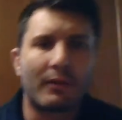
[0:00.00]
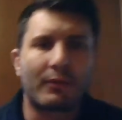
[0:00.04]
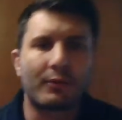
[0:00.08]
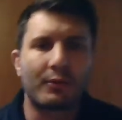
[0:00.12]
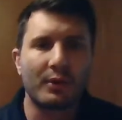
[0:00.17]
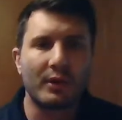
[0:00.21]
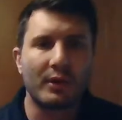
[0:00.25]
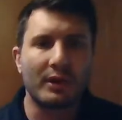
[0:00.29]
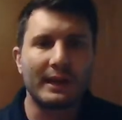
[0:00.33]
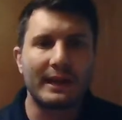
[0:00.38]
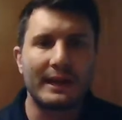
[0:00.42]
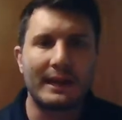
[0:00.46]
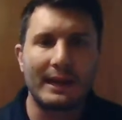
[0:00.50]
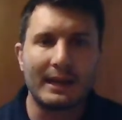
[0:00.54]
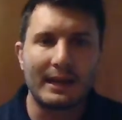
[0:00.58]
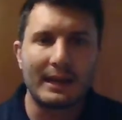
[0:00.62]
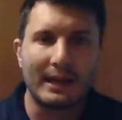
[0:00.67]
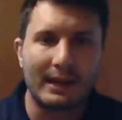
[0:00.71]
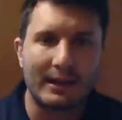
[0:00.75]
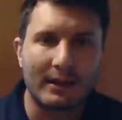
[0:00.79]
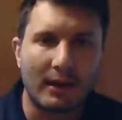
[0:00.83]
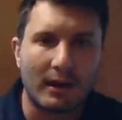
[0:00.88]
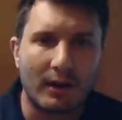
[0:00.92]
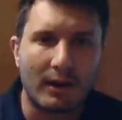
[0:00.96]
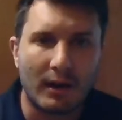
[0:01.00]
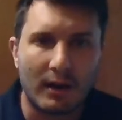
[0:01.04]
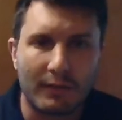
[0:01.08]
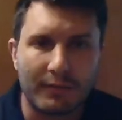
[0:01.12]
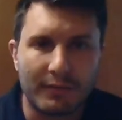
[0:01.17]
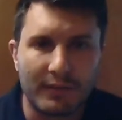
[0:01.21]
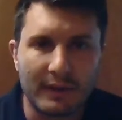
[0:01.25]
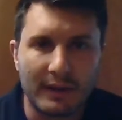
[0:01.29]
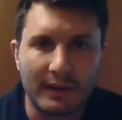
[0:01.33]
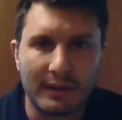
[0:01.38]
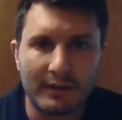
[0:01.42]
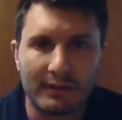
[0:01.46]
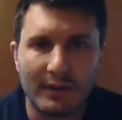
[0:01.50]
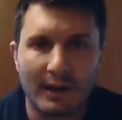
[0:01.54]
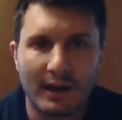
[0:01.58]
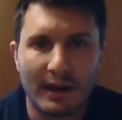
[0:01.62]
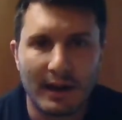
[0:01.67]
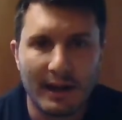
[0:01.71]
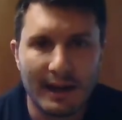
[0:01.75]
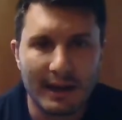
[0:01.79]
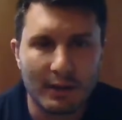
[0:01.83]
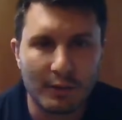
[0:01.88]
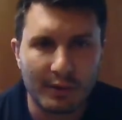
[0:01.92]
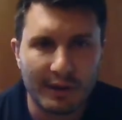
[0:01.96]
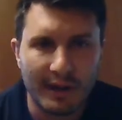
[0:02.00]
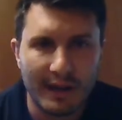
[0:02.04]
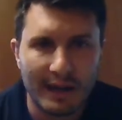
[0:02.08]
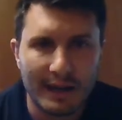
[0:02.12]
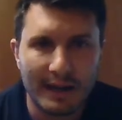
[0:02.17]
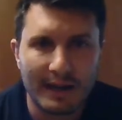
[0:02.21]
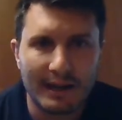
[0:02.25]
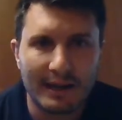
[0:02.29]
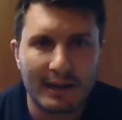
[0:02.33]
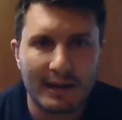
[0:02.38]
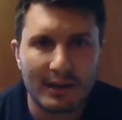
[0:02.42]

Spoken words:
really getting off these inorganic